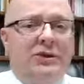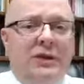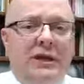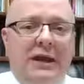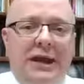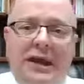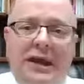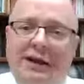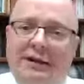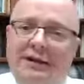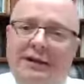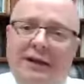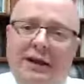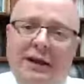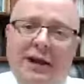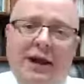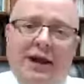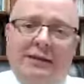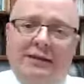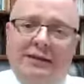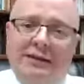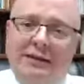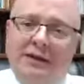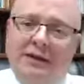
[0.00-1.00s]
She hadn't
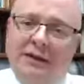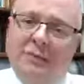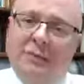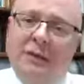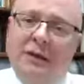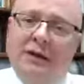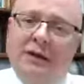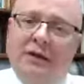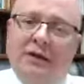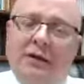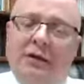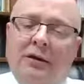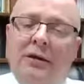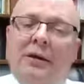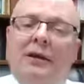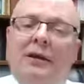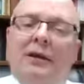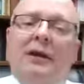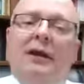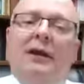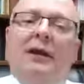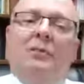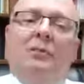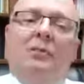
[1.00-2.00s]
gotten any better.
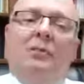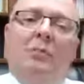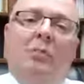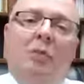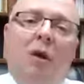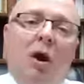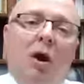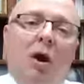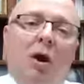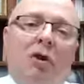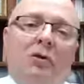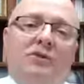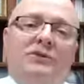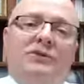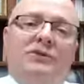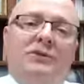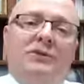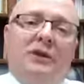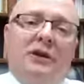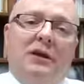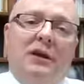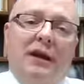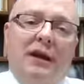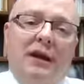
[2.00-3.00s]
And
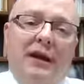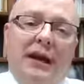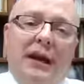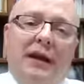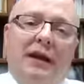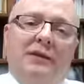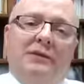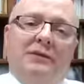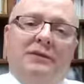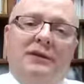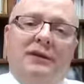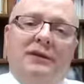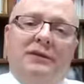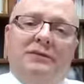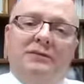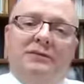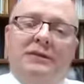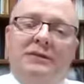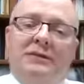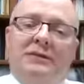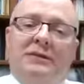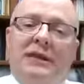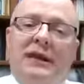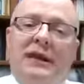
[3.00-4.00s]
Mark's account
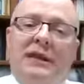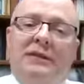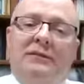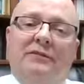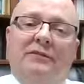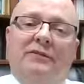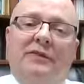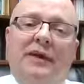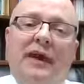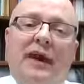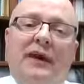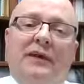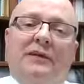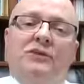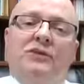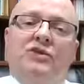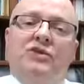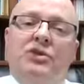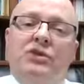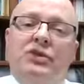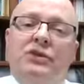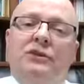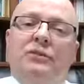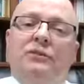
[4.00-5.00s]
tells us that, in fact,
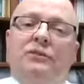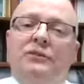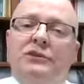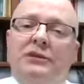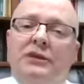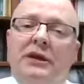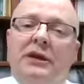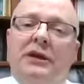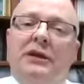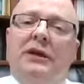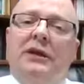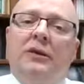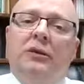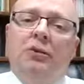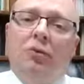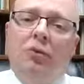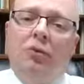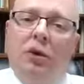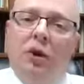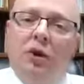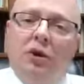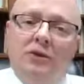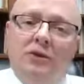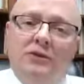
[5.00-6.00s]
she was getting
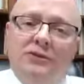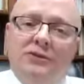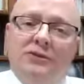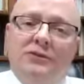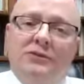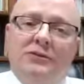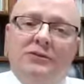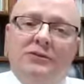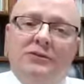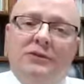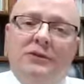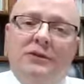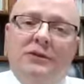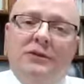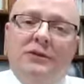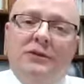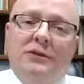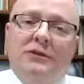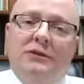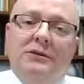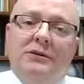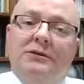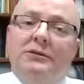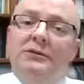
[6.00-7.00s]
worse.
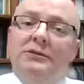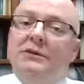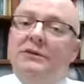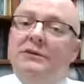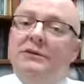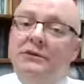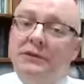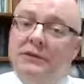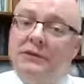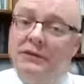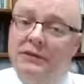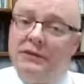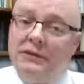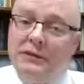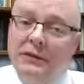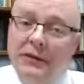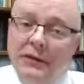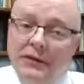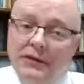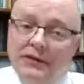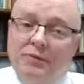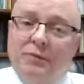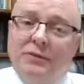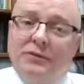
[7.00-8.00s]
She's in a
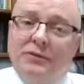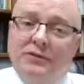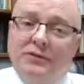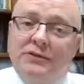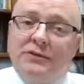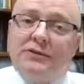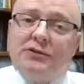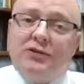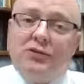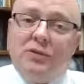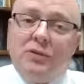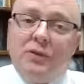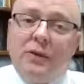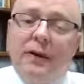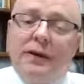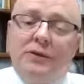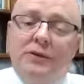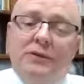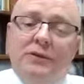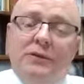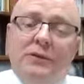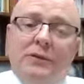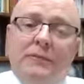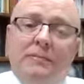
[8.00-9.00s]
desperate
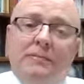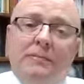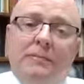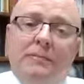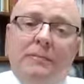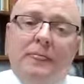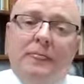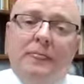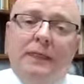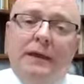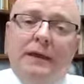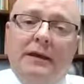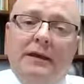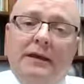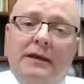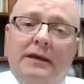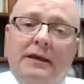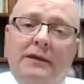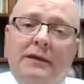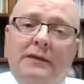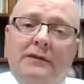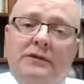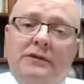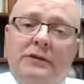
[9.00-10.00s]
situation.
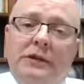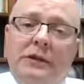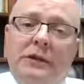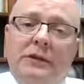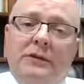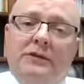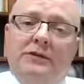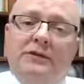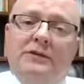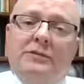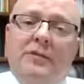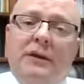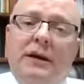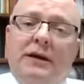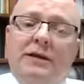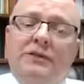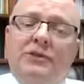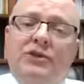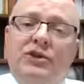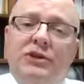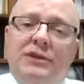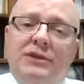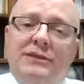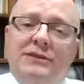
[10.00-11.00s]
She hears
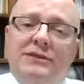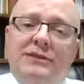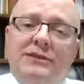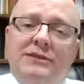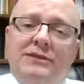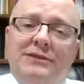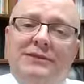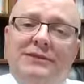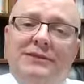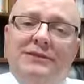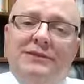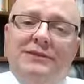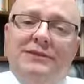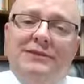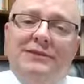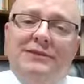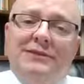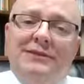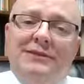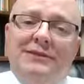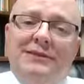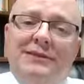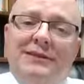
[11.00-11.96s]
about Jesus.